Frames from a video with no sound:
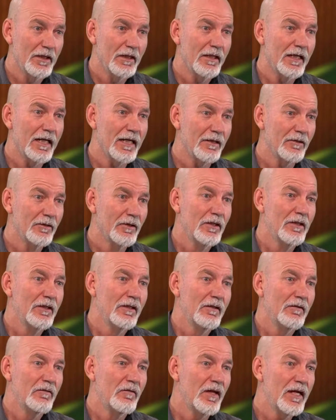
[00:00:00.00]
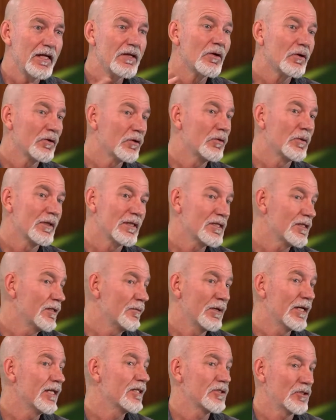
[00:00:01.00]
Now, they're not always the
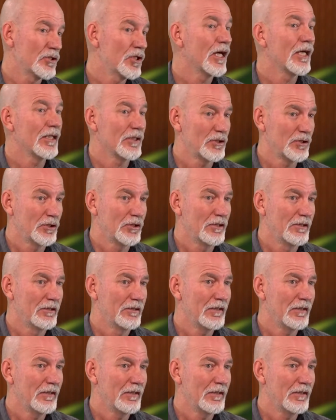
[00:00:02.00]
best judge